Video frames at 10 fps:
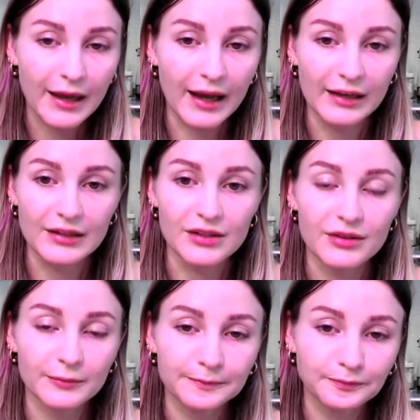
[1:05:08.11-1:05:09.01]
And
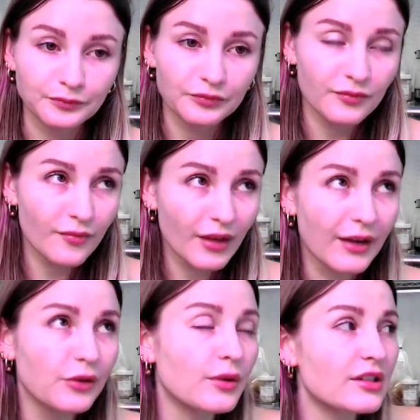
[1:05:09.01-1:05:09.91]

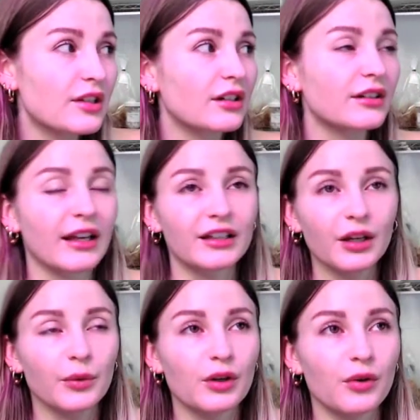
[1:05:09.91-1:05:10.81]
if you consider like
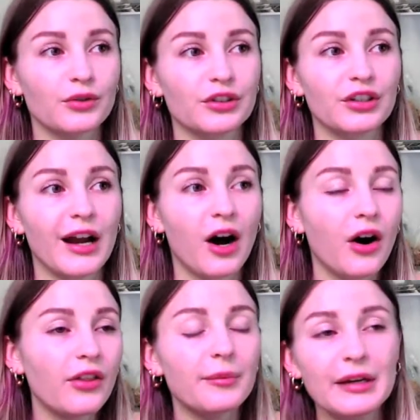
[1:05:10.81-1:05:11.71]
liquid culture,
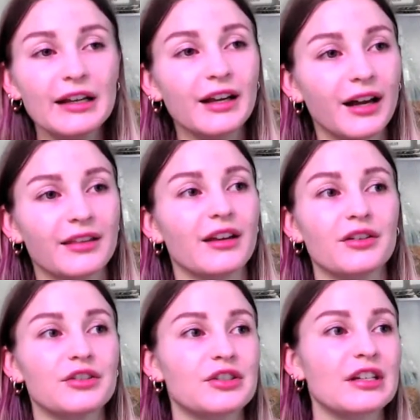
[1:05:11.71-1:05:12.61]
all the media in there
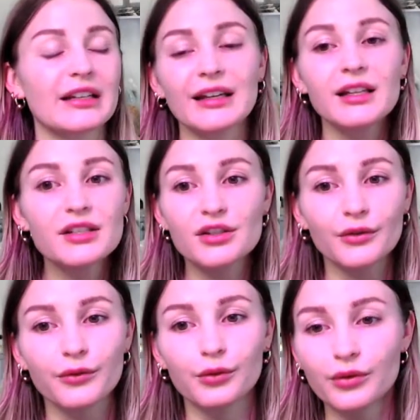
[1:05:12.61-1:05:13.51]
is just like
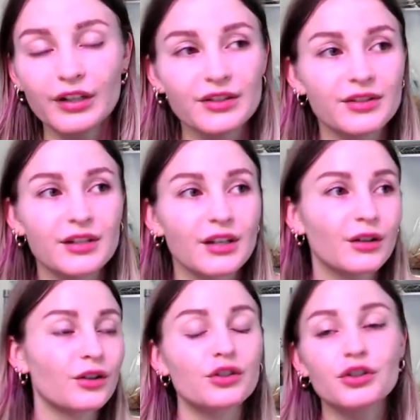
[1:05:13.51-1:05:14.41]
insta food. It's
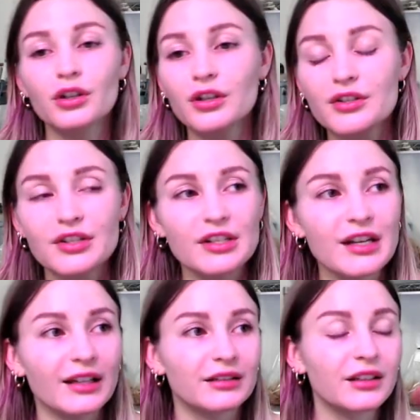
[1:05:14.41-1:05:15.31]
sugars that
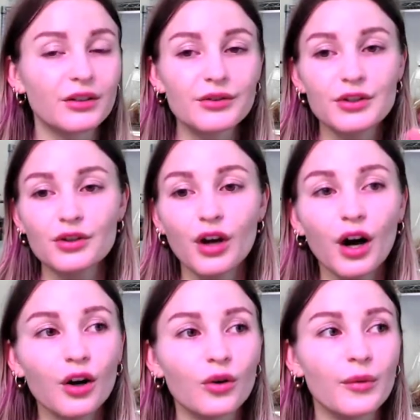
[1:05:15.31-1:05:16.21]
take little to
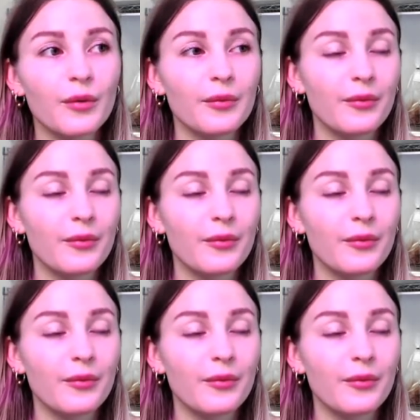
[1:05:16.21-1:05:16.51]
no